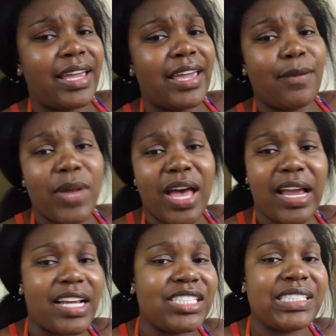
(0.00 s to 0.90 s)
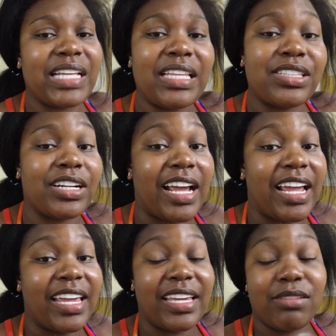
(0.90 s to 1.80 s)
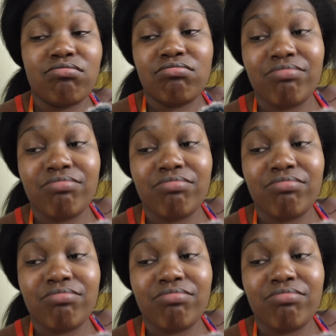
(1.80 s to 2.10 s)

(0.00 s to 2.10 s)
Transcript: I came back, I just sat there and I ate,